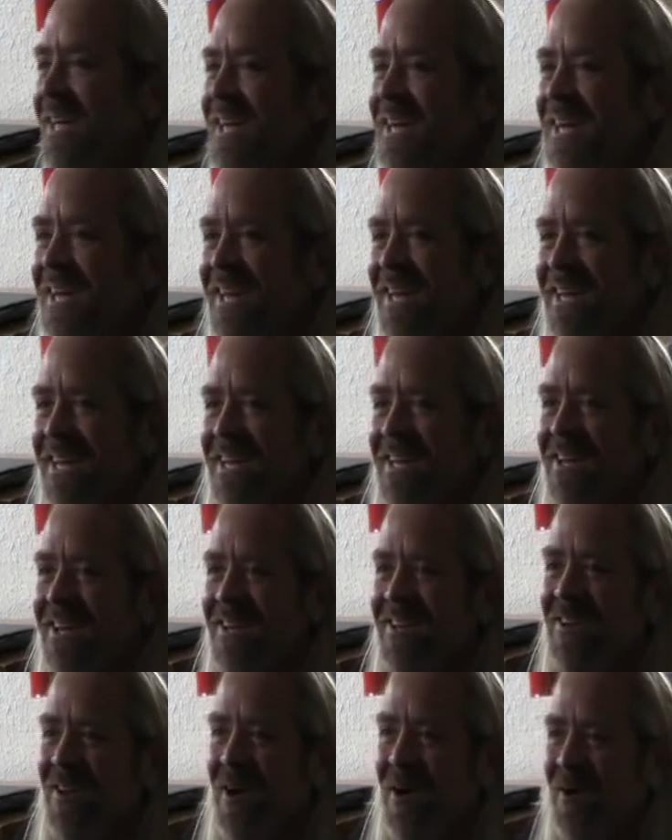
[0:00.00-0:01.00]

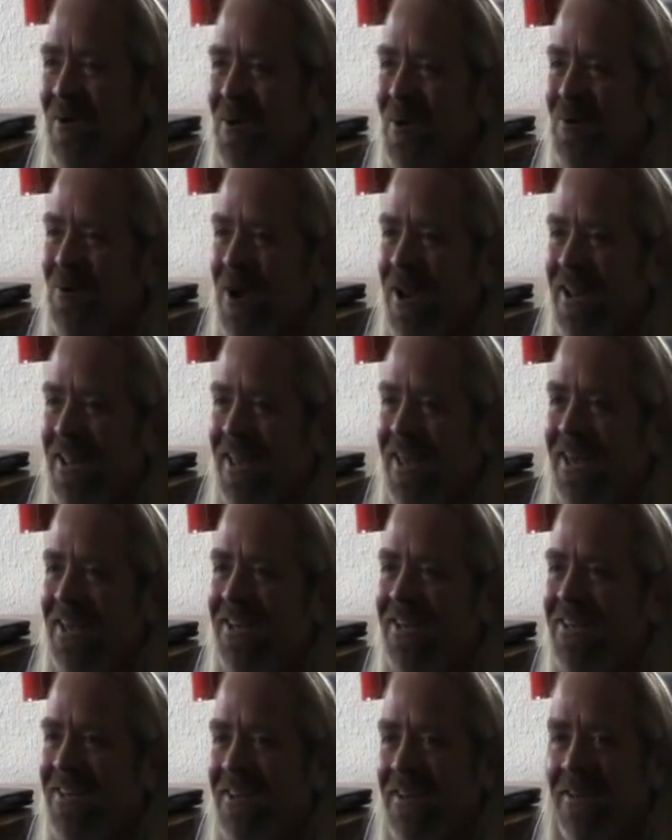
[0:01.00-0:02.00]
No, go right
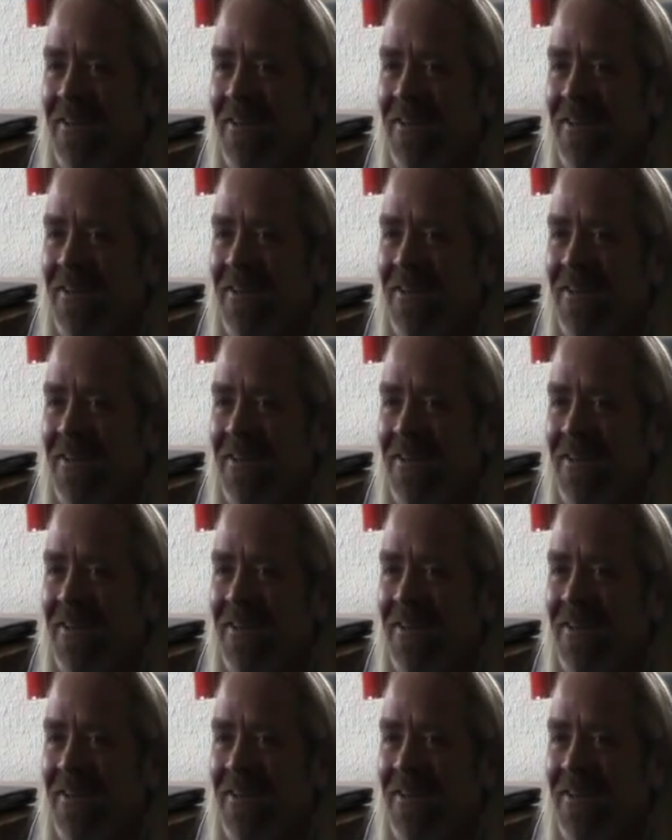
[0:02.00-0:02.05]
ahead.